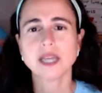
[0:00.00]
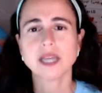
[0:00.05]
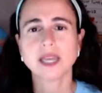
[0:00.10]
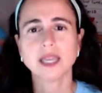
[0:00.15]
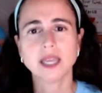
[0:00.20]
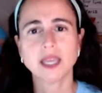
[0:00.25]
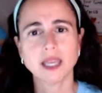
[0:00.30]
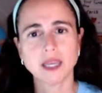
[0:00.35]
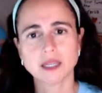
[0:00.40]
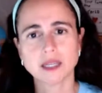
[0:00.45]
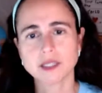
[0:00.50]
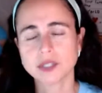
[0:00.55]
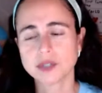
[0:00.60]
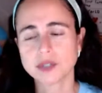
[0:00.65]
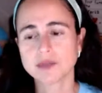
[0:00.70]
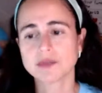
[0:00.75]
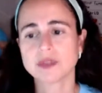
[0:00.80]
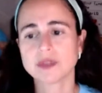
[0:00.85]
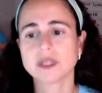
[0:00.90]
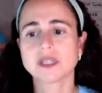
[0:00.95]
I can't
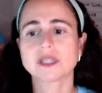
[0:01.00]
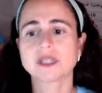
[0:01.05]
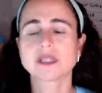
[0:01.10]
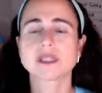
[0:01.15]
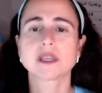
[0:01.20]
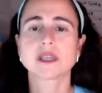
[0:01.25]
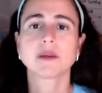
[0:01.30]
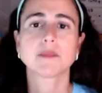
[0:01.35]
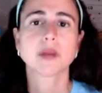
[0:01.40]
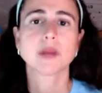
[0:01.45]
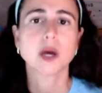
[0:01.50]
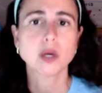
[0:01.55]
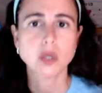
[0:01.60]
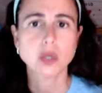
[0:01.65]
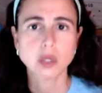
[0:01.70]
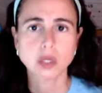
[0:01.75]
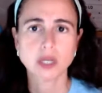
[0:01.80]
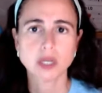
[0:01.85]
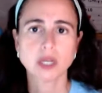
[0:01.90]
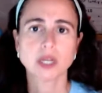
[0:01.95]
do this, I'm not
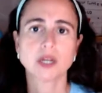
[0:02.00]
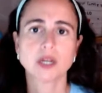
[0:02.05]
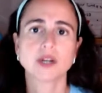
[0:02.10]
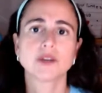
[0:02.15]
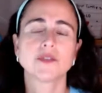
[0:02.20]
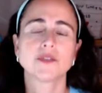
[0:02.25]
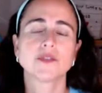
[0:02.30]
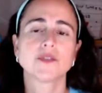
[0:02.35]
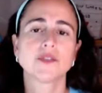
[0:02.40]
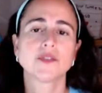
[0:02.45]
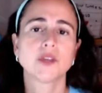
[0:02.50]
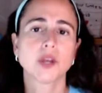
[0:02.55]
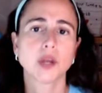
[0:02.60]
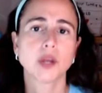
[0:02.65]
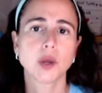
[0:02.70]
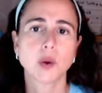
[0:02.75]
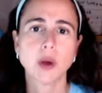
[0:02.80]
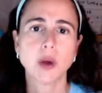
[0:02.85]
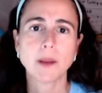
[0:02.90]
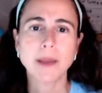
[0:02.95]
good enough,
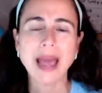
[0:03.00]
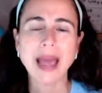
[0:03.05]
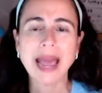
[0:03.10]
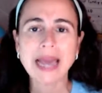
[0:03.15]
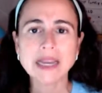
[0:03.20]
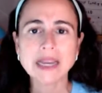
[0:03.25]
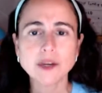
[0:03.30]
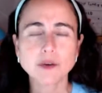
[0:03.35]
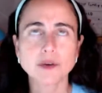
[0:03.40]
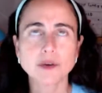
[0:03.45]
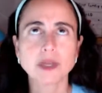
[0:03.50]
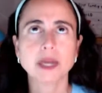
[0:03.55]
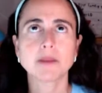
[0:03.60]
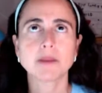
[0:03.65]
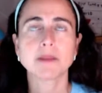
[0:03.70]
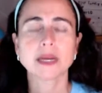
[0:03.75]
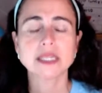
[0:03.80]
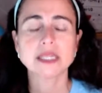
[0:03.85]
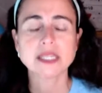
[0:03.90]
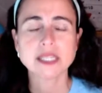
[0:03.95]
I'm angry at
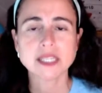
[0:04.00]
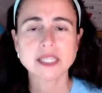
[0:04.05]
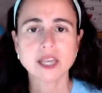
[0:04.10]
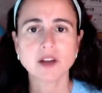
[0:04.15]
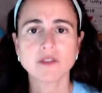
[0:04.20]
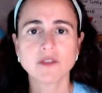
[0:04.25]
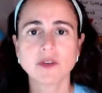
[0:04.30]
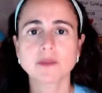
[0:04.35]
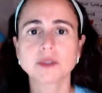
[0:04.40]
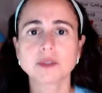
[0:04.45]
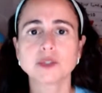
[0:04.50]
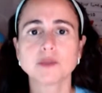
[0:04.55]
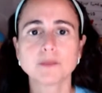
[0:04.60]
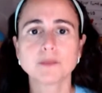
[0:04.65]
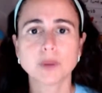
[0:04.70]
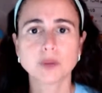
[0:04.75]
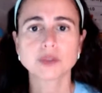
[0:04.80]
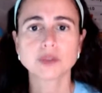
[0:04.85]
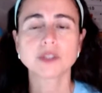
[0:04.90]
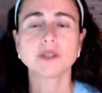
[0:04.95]
myself, I'm
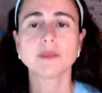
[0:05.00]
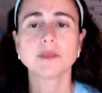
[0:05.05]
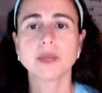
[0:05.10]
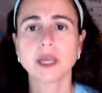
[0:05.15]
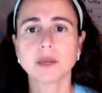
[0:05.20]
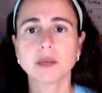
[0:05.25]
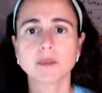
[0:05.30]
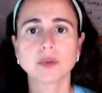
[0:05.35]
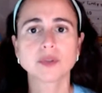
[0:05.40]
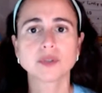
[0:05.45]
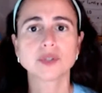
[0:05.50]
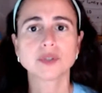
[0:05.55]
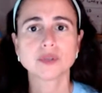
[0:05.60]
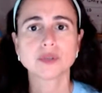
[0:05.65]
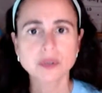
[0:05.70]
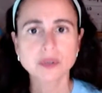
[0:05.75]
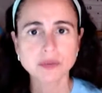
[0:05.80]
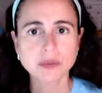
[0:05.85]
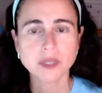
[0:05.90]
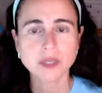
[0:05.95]
supposed to be able to
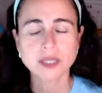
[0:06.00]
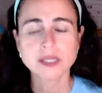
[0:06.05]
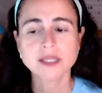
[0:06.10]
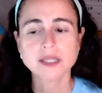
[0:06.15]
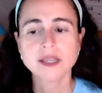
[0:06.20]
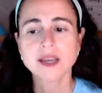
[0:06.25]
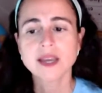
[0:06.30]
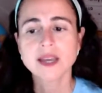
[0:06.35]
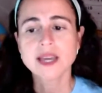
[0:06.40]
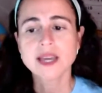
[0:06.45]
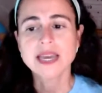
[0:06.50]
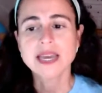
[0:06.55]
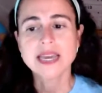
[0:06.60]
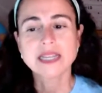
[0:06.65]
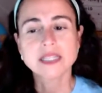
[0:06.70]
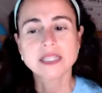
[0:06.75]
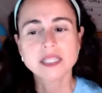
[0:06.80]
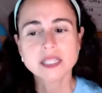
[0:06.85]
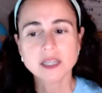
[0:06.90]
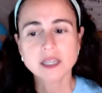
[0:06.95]
do this.
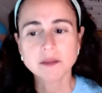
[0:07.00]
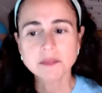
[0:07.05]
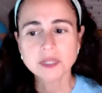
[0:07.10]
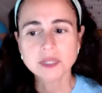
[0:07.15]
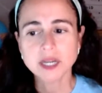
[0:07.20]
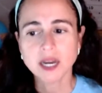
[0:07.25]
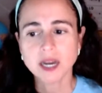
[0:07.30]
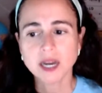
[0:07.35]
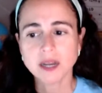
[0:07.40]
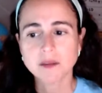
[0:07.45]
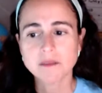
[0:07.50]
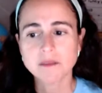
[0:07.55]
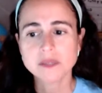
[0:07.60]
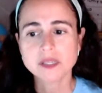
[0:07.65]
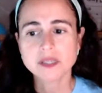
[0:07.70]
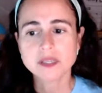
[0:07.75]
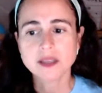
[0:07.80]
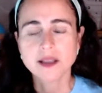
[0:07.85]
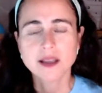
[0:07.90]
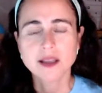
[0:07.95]
And
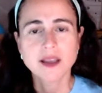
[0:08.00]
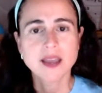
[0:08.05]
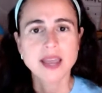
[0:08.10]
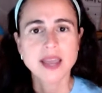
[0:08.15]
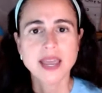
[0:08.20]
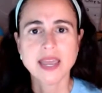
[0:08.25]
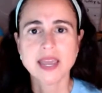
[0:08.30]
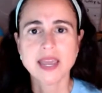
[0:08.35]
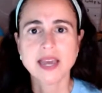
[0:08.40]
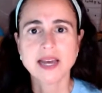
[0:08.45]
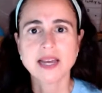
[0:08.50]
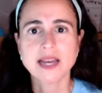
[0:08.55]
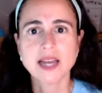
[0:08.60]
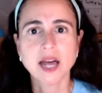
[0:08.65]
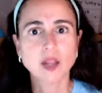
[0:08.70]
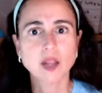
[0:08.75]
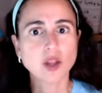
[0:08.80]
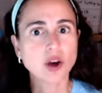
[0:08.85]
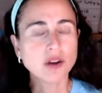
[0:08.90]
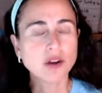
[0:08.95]
sometimes, and
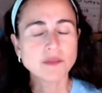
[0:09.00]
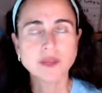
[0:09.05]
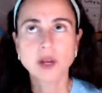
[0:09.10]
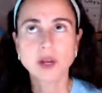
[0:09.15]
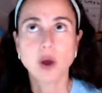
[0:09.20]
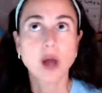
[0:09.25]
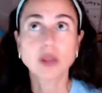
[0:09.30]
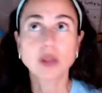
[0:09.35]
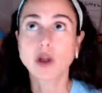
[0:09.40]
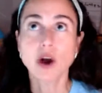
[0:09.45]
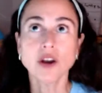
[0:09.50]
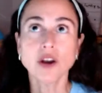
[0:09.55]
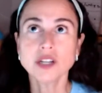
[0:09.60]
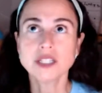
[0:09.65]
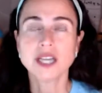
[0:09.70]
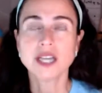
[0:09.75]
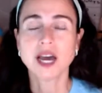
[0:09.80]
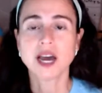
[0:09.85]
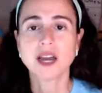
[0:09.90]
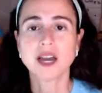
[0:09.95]
a lot of
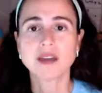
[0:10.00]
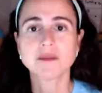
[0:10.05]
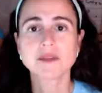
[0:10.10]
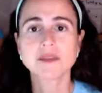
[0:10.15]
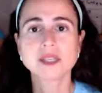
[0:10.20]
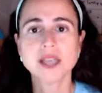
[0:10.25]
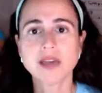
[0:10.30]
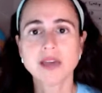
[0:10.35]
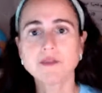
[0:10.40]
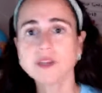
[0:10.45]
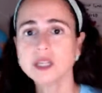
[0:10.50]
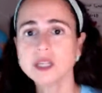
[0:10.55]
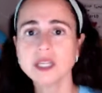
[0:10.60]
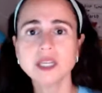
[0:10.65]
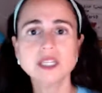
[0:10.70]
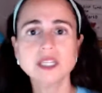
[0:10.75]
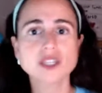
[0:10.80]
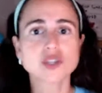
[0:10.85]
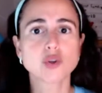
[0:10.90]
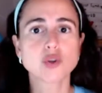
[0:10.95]
times,
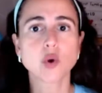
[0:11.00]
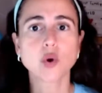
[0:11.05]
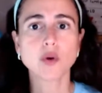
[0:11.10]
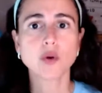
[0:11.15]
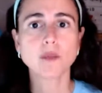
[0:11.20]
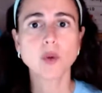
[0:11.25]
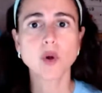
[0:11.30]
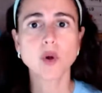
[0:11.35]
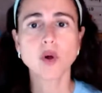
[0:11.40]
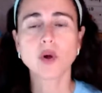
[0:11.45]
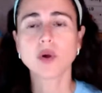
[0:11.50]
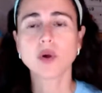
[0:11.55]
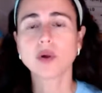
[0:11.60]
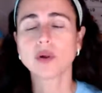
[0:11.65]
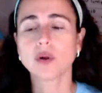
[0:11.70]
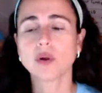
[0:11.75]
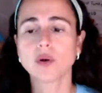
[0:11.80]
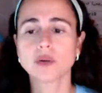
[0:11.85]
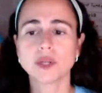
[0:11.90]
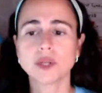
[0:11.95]
everything is
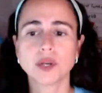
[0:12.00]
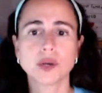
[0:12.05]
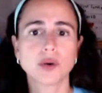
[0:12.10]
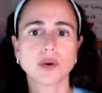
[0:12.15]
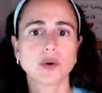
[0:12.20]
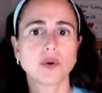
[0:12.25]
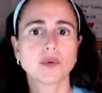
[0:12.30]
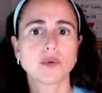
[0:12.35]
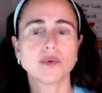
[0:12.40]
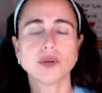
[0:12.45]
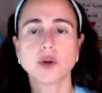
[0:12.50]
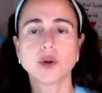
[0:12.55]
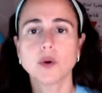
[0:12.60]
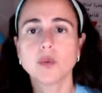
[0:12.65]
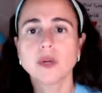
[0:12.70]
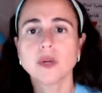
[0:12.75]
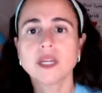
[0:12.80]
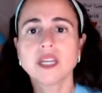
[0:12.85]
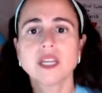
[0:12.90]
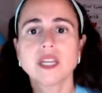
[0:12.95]
normal, no
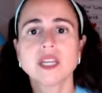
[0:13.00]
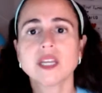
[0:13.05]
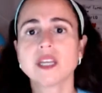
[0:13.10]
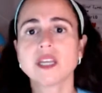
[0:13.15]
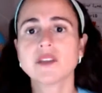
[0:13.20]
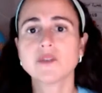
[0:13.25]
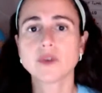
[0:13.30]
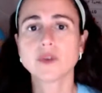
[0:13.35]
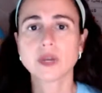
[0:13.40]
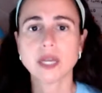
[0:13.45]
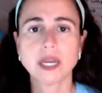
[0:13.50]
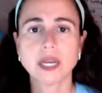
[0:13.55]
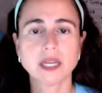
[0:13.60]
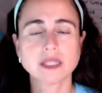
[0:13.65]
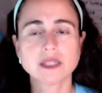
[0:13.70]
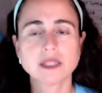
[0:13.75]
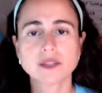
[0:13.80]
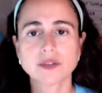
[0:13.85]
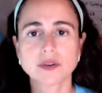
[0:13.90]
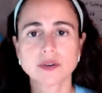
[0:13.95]
one can give you an
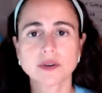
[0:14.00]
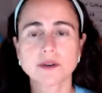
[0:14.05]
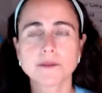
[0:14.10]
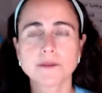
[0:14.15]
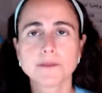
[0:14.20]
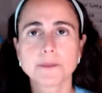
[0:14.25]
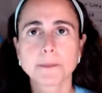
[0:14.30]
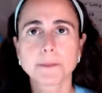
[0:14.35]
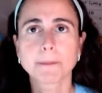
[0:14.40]
answer.